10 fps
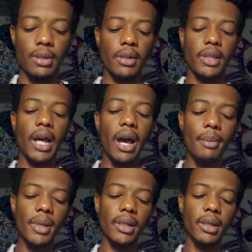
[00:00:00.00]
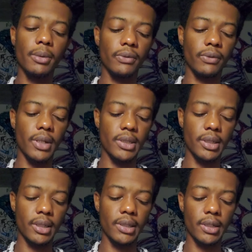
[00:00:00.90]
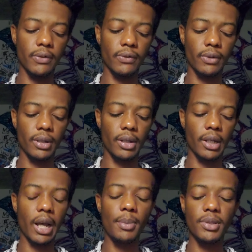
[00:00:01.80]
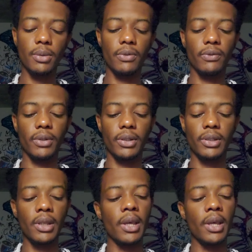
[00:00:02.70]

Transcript: The Hermit in reverse and the Ten of Cups in reverse.